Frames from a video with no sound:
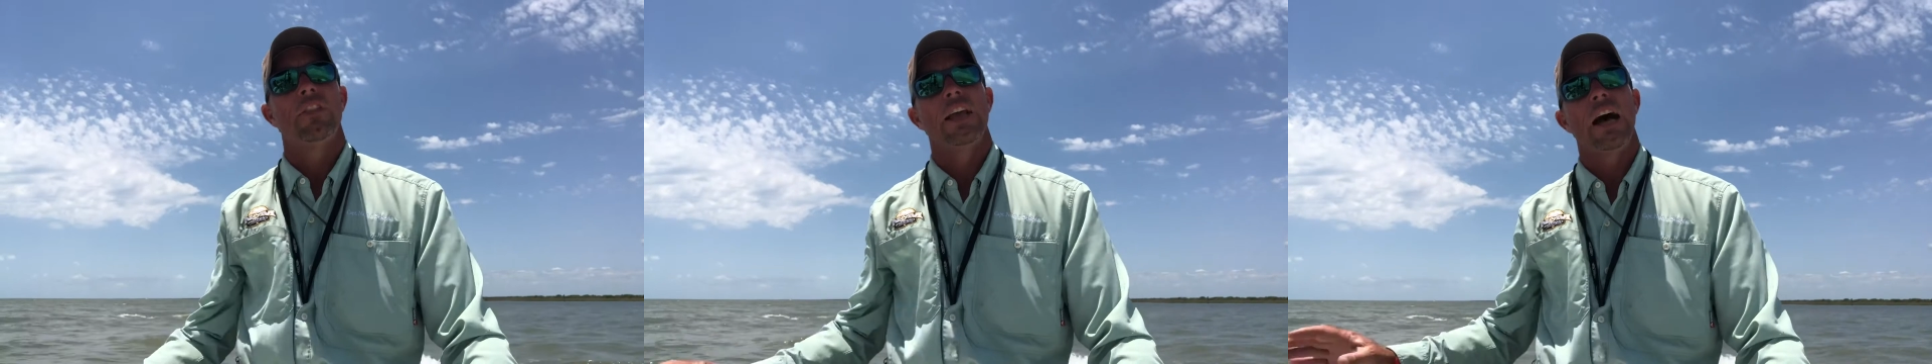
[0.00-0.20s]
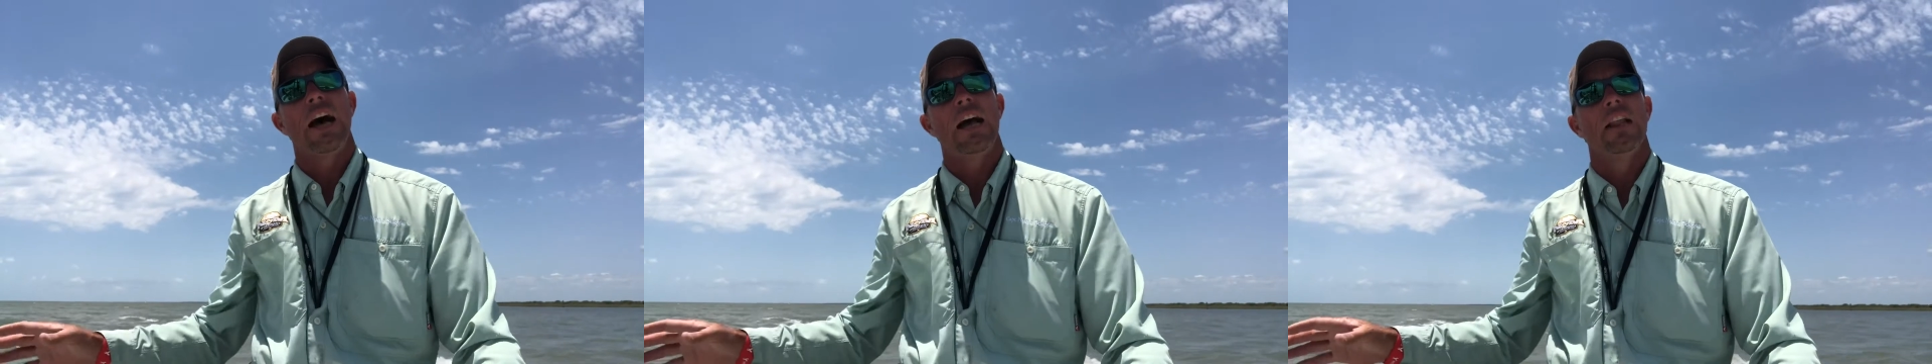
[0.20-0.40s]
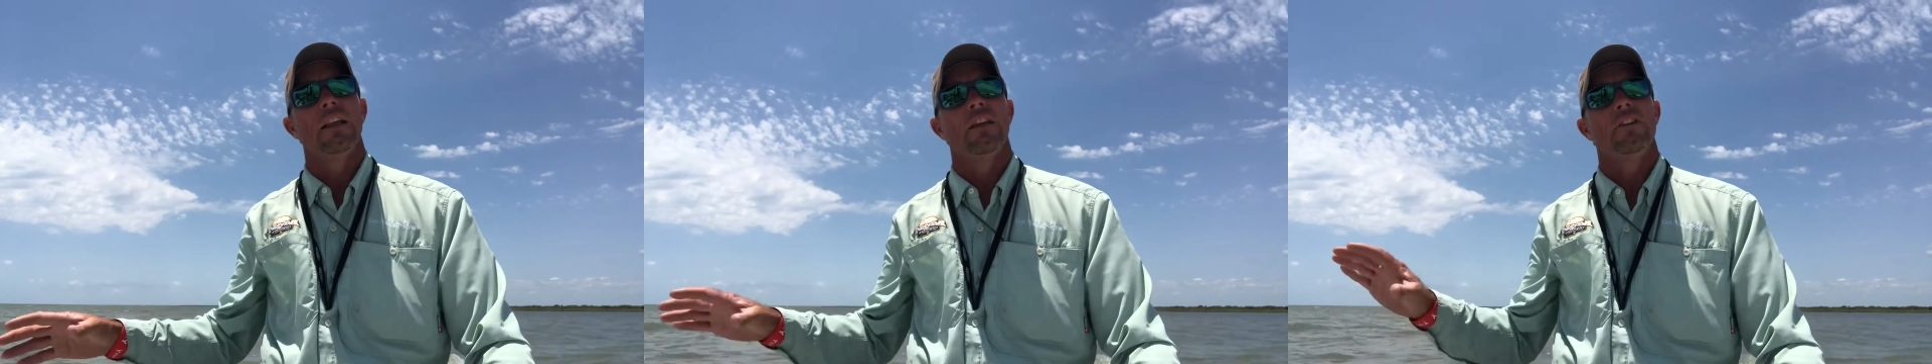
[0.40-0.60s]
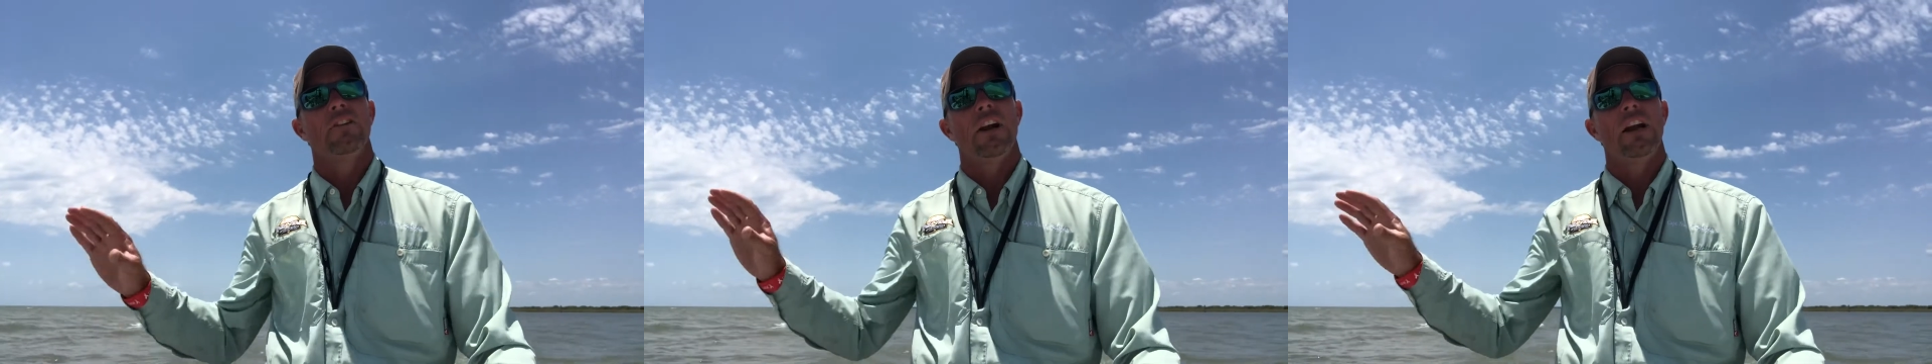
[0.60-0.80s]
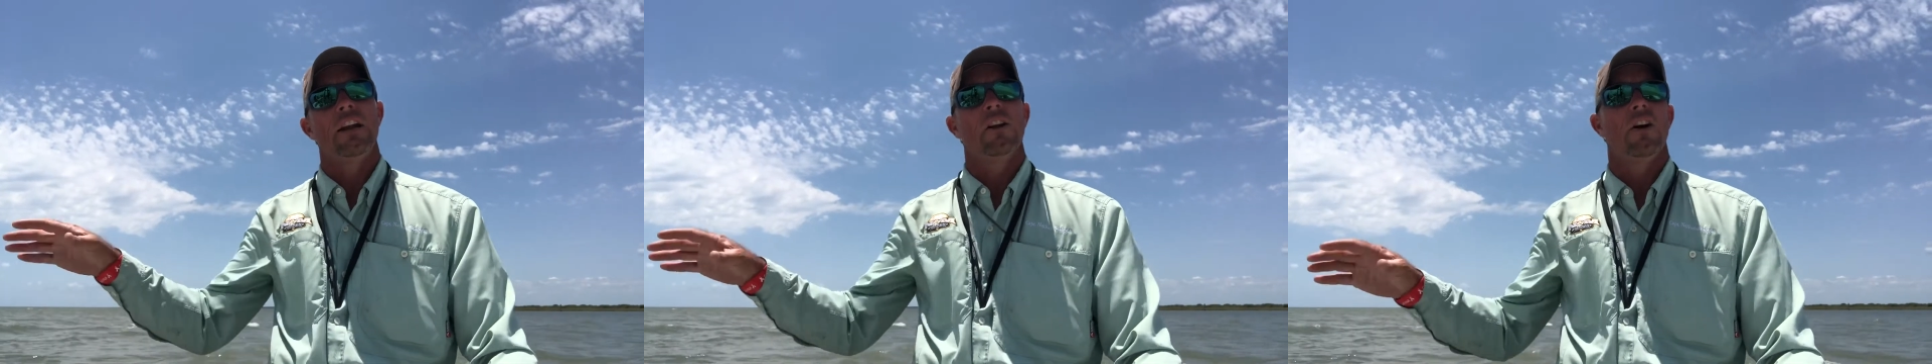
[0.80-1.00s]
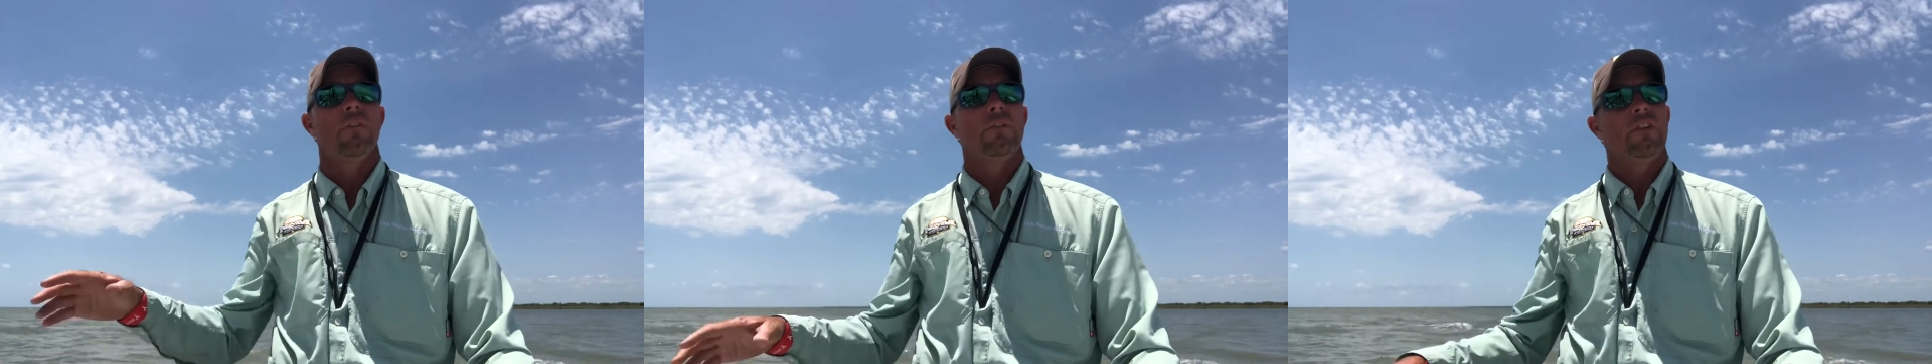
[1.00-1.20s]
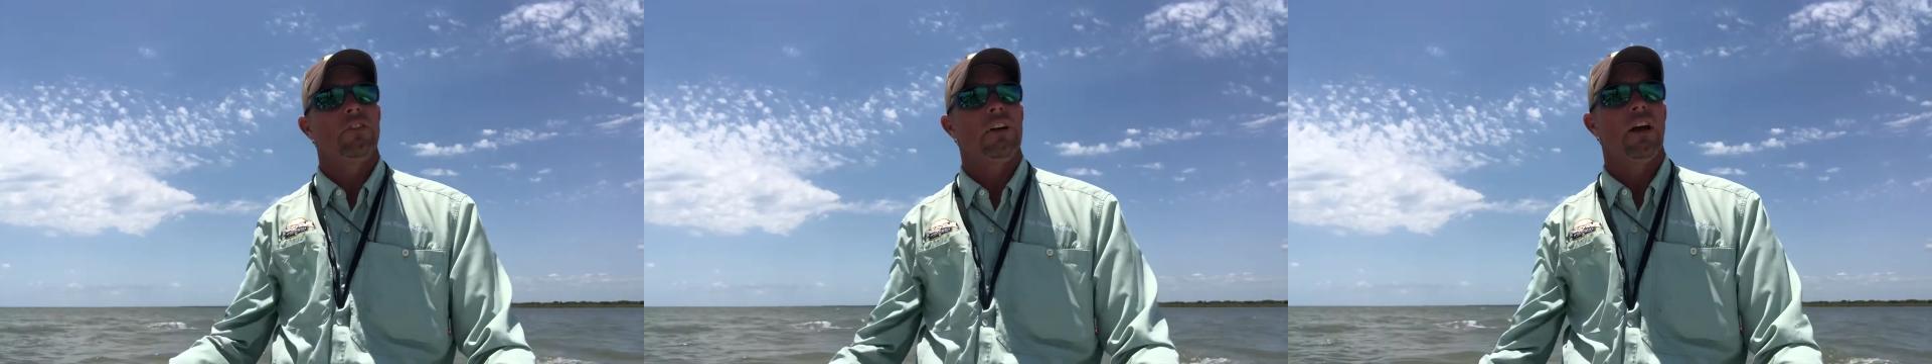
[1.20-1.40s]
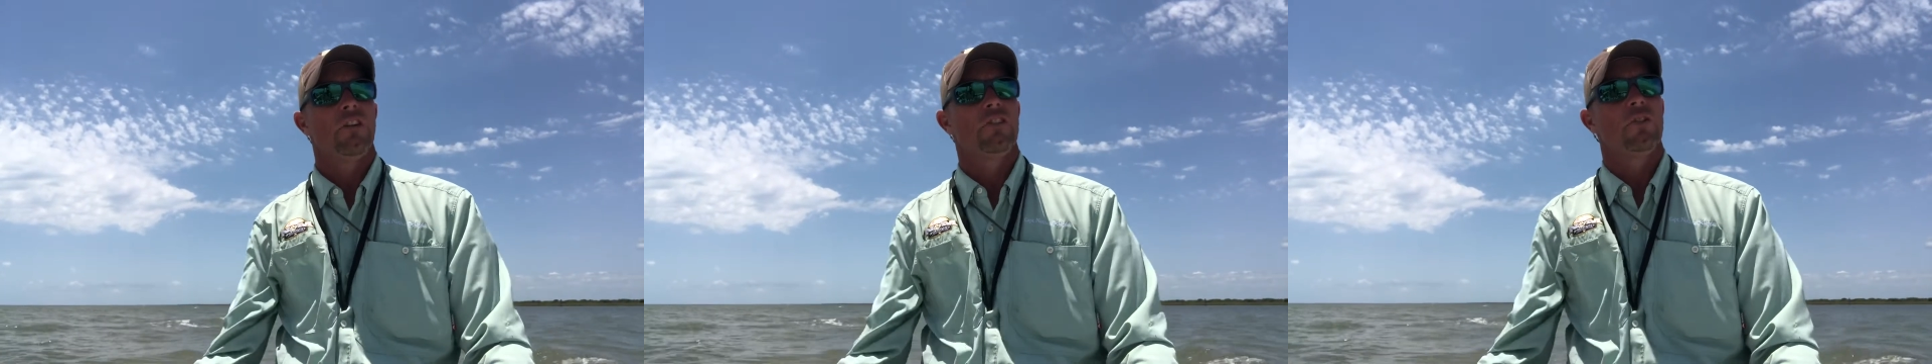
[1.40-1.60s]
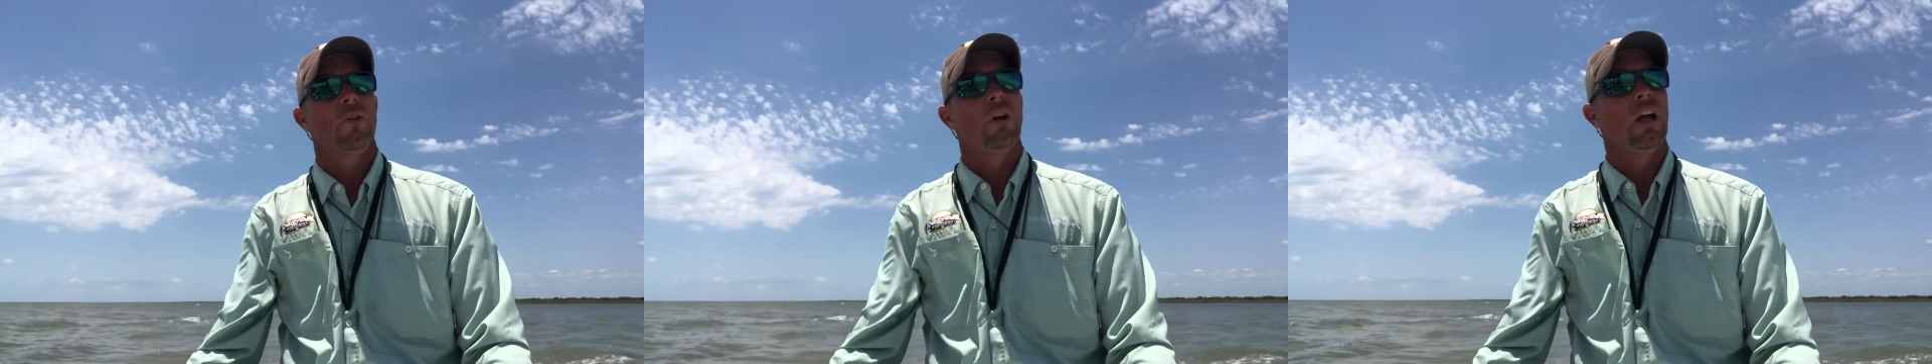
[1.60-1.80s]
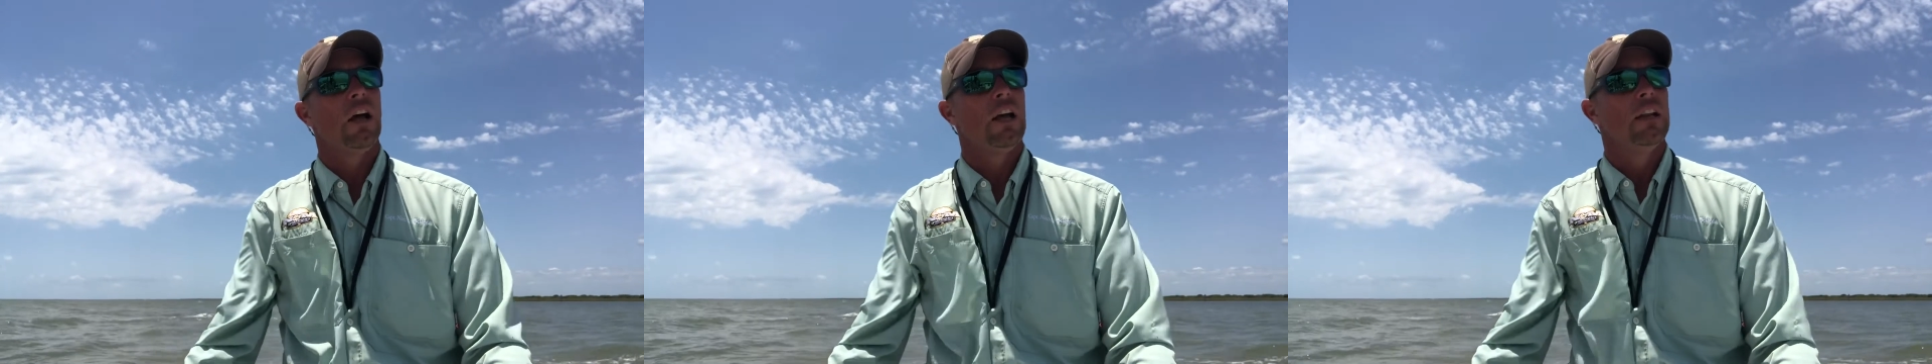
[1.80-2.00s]
island, drained off the south
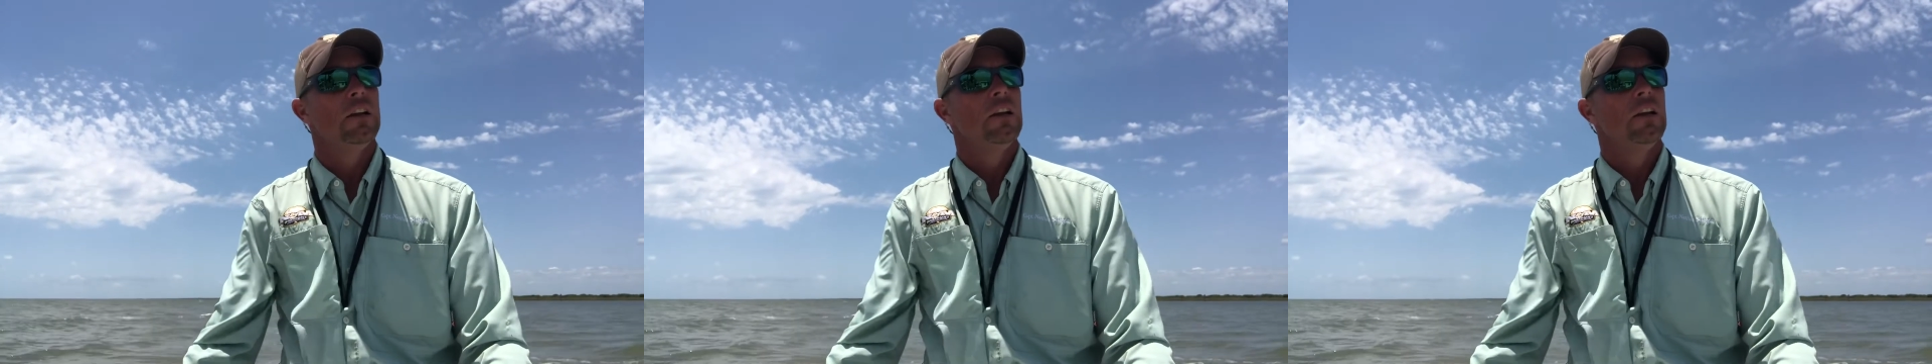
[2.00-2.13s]
shoreline